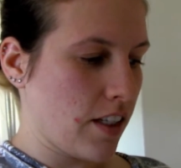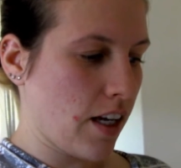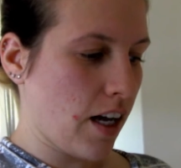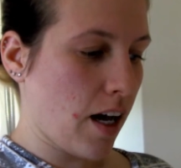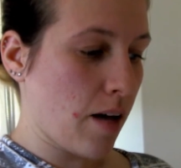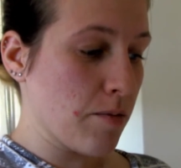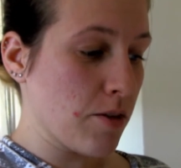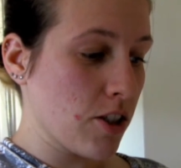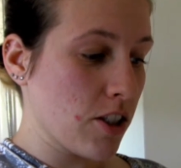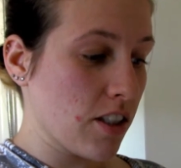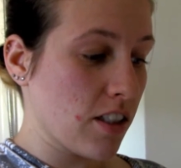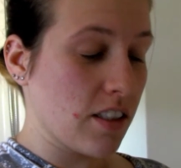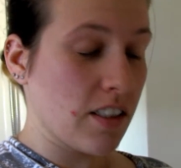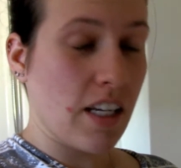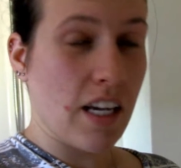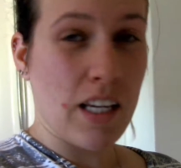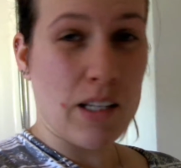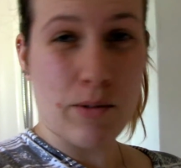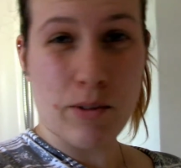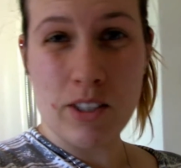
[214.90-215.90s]
I'm just going to
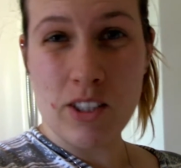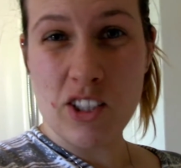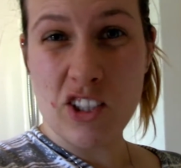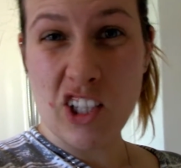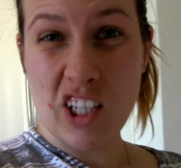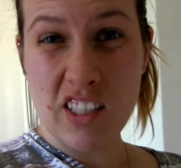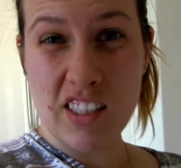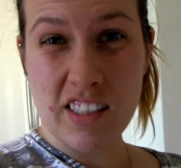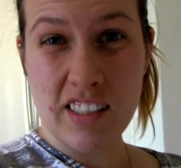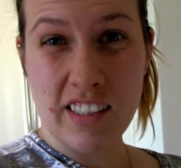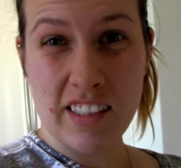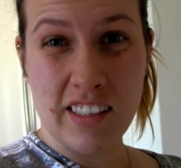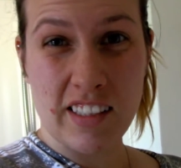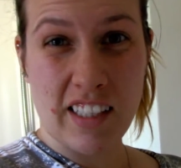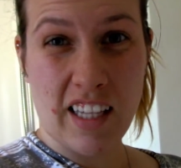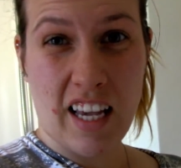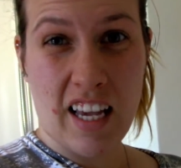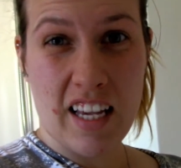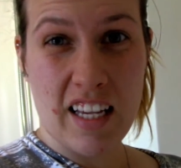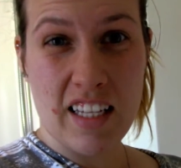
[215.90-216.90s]
take one just in
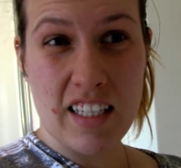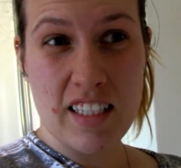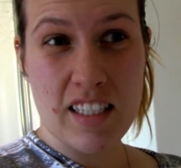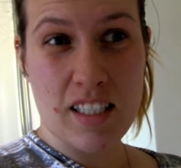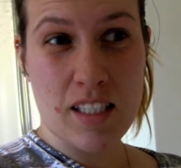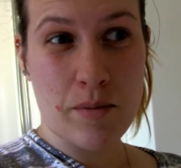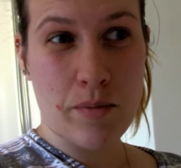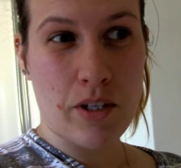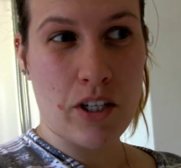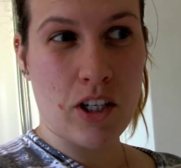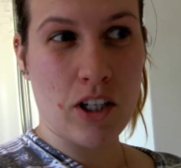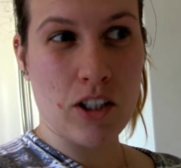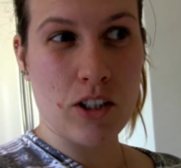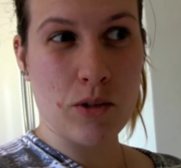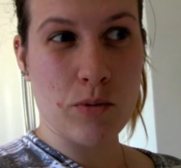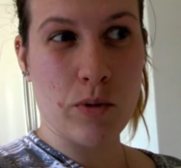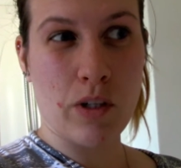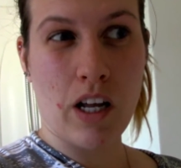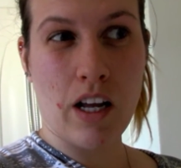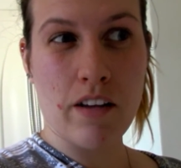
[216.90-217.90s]
case
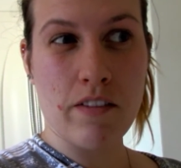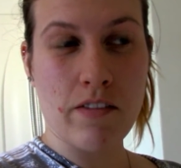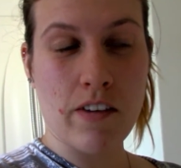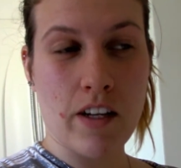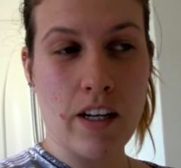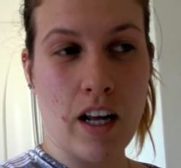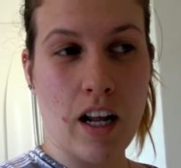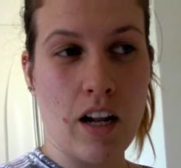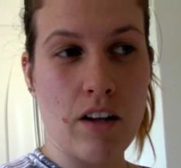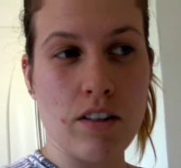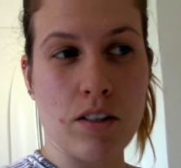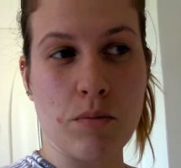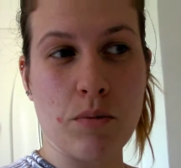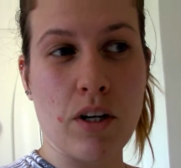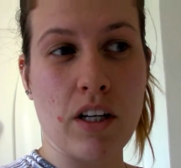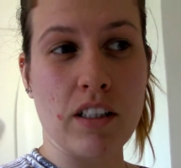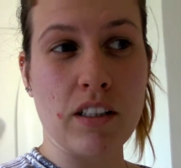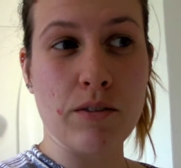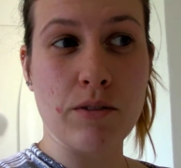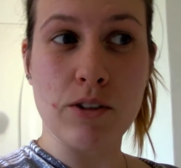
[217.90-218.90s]
because when I found out I was
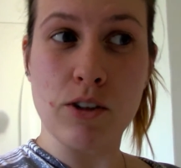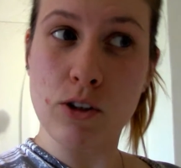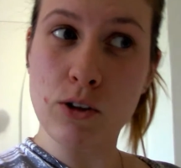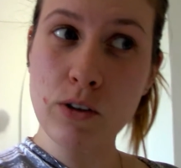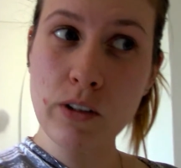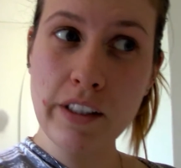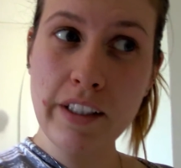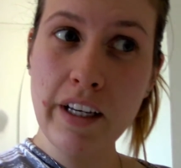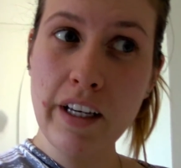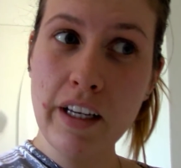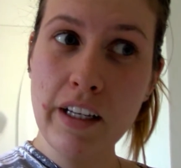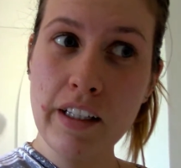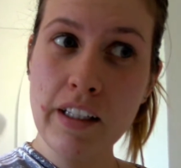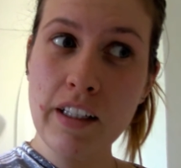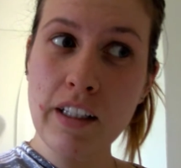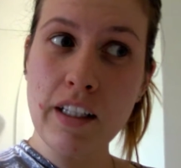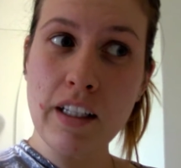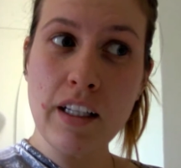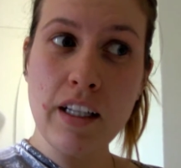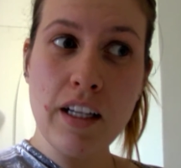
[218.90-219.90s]
pregnant with Julia,
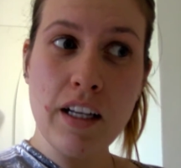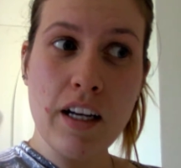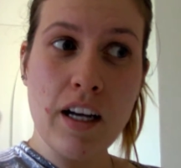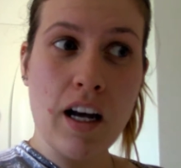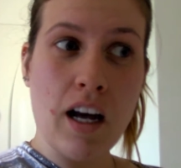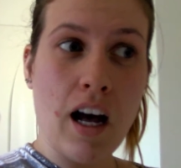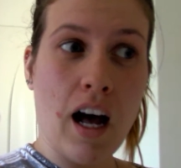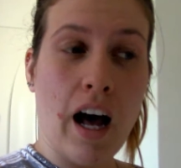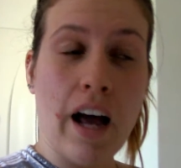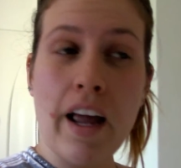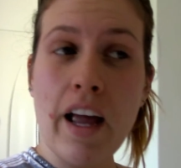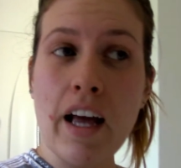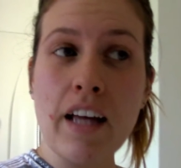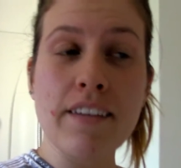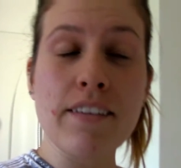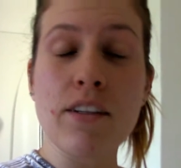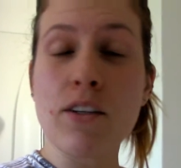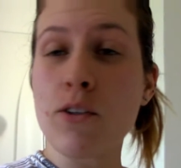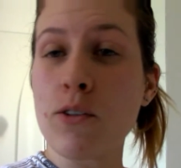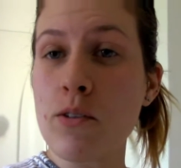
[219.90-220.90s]
I
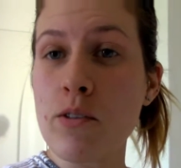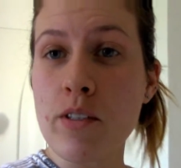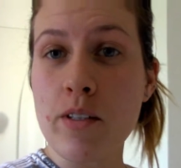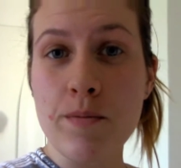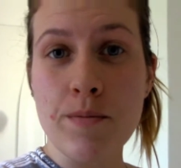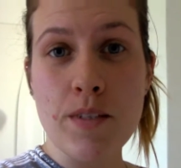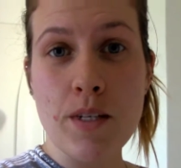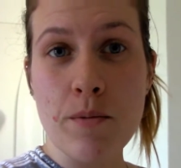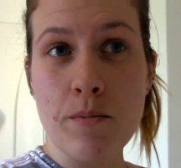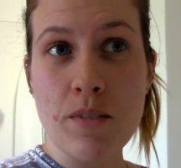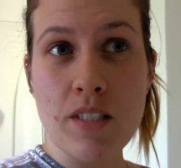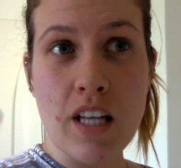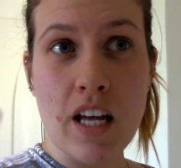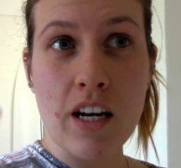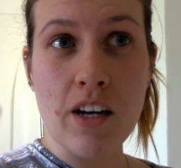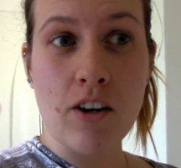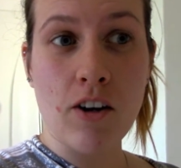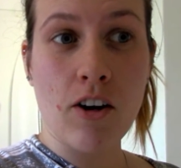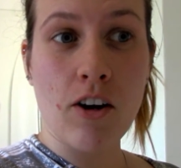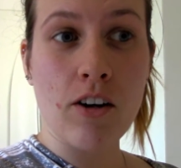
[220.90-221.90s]
had no symptoms
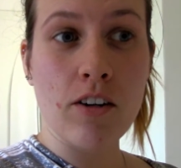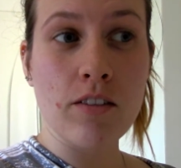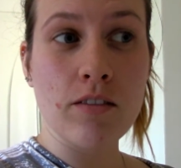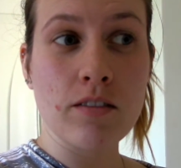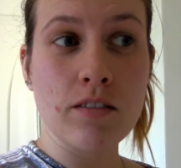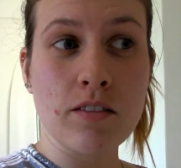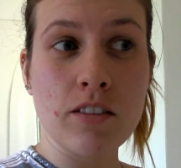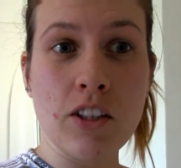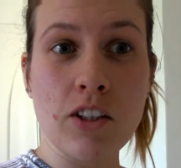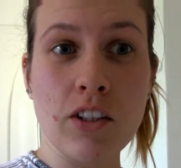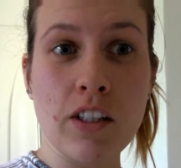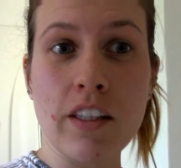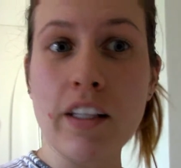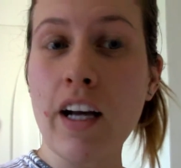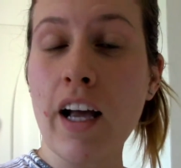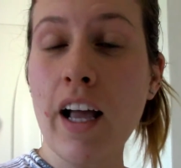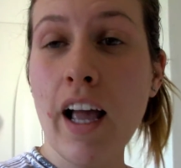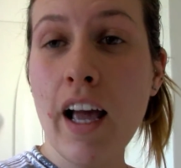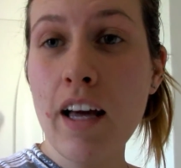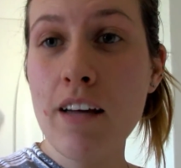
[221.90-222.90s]
at all. The only
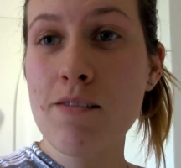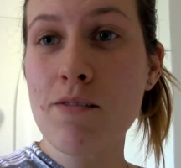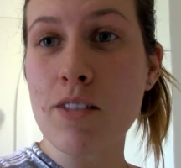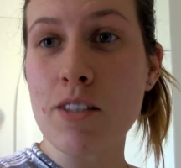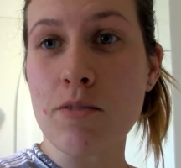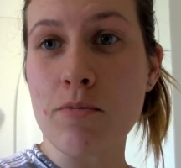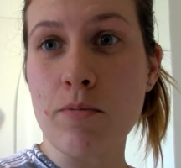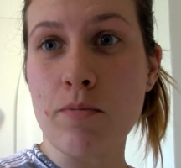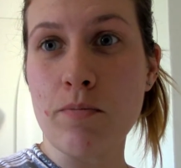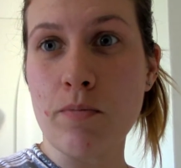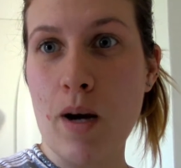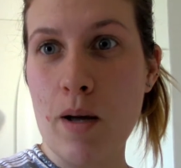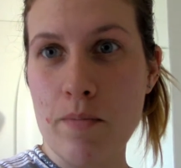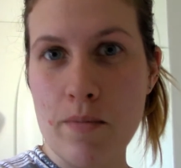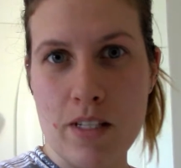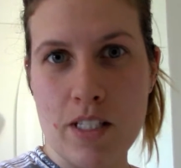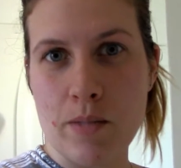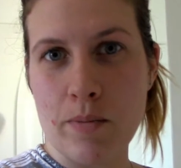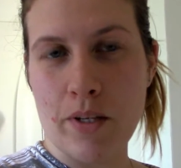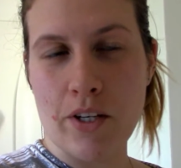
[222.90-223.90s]
thing I had was my
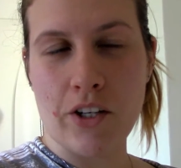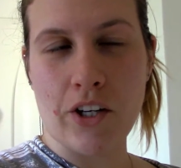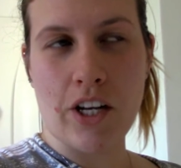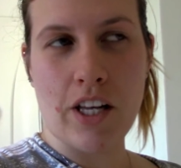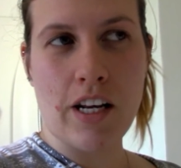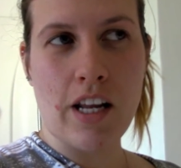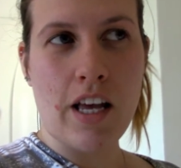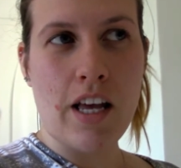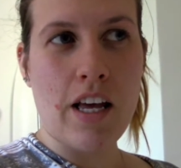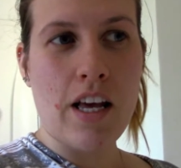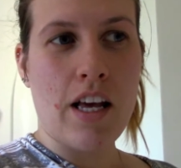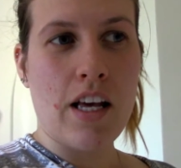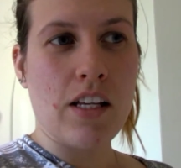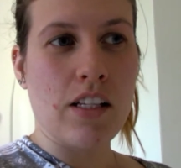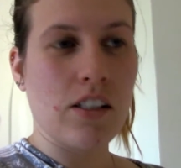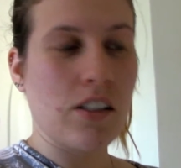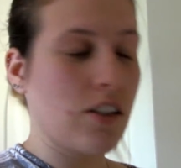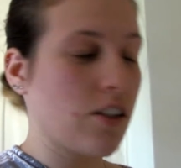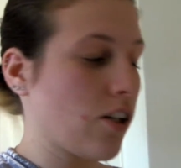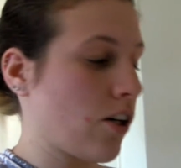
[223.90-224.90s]
missed period.
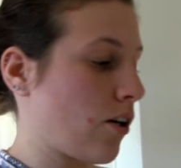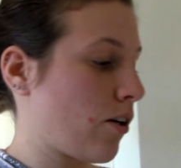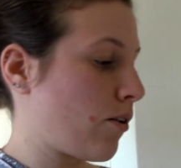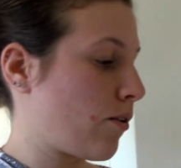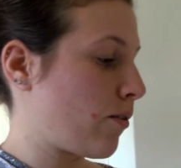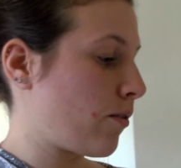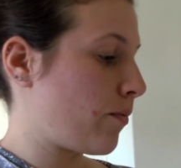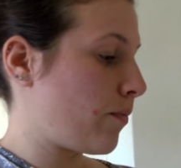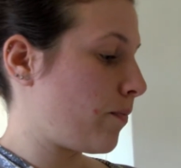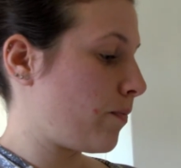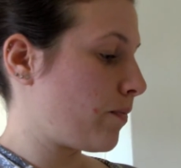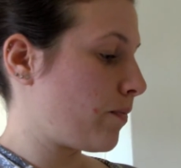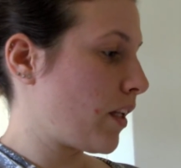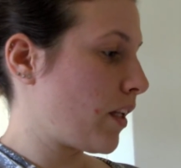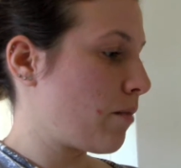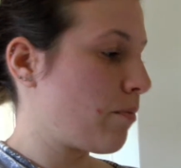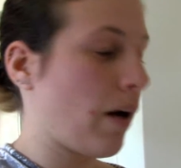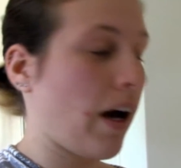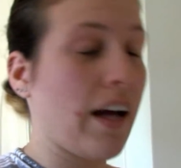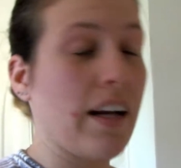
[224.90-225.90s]
So,
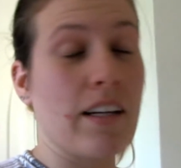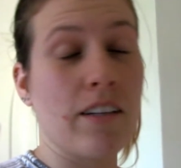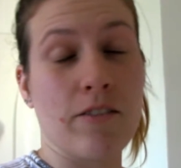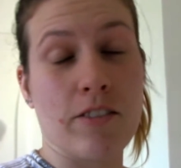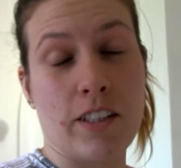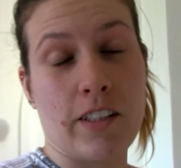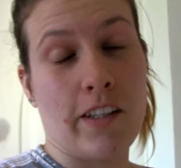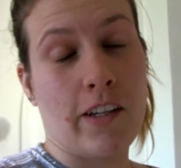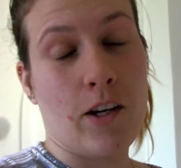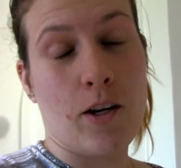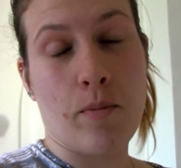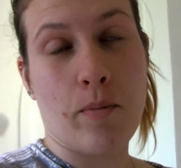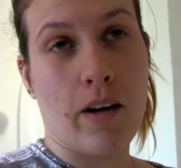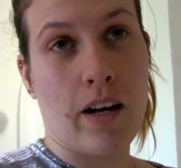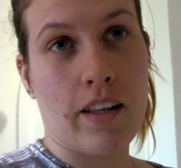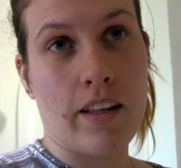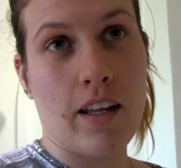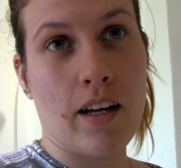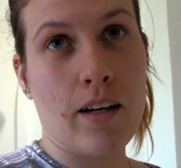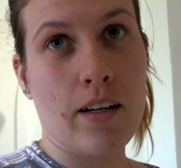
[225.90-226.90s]
but I didn't really go
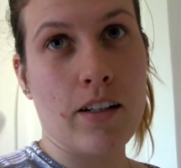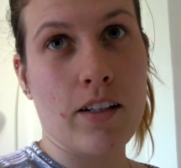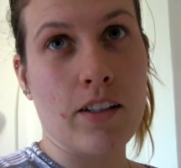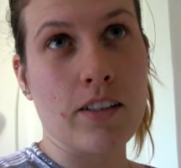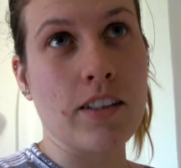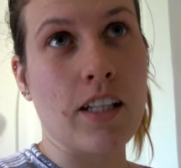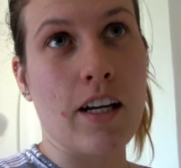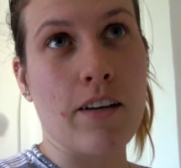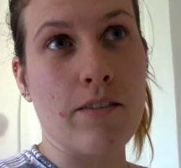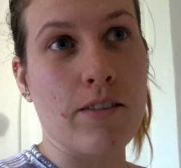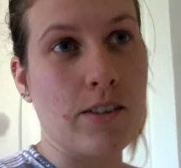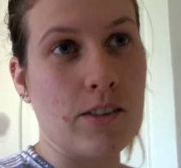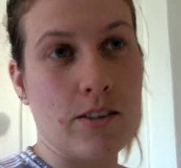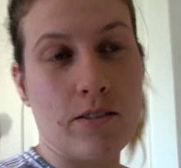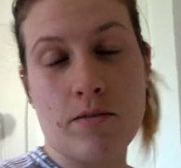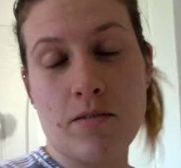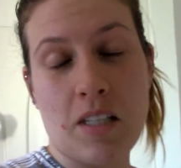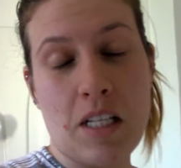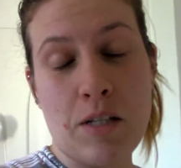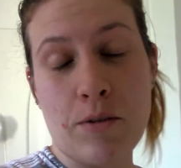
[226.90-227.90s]
by that because I would,
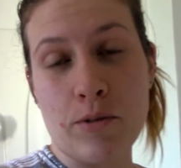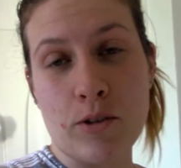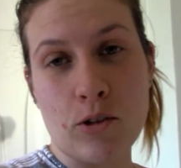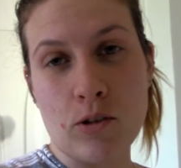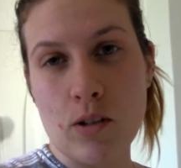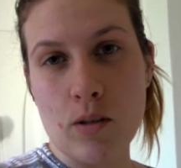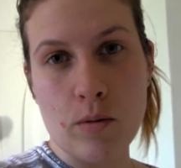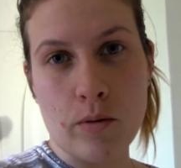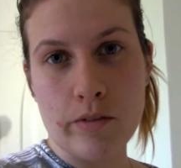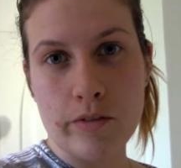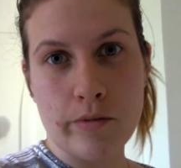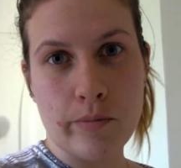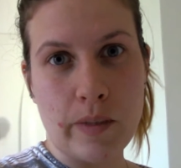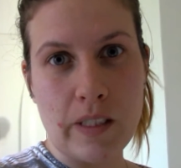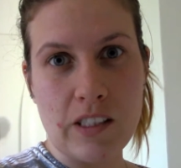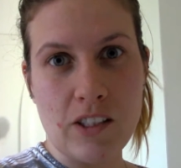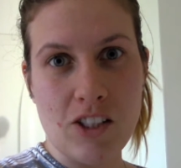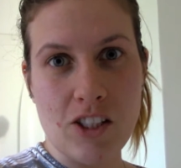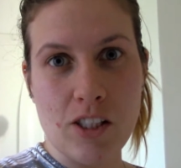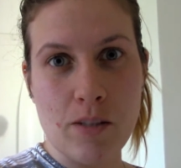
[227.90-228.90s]
it was normal for
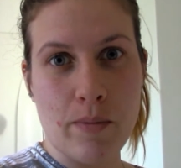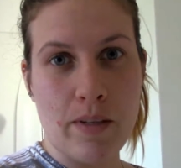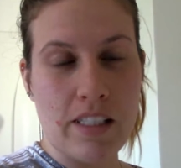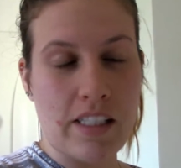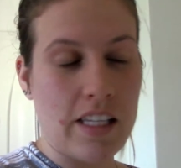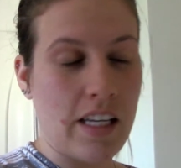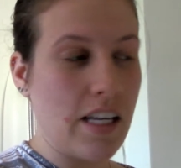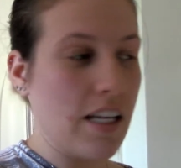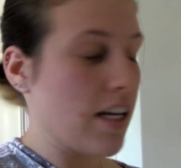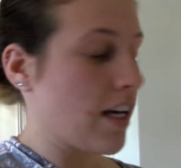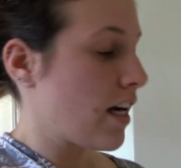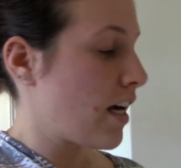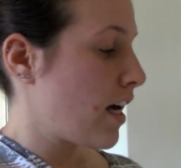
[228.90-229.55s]
me just to miss it.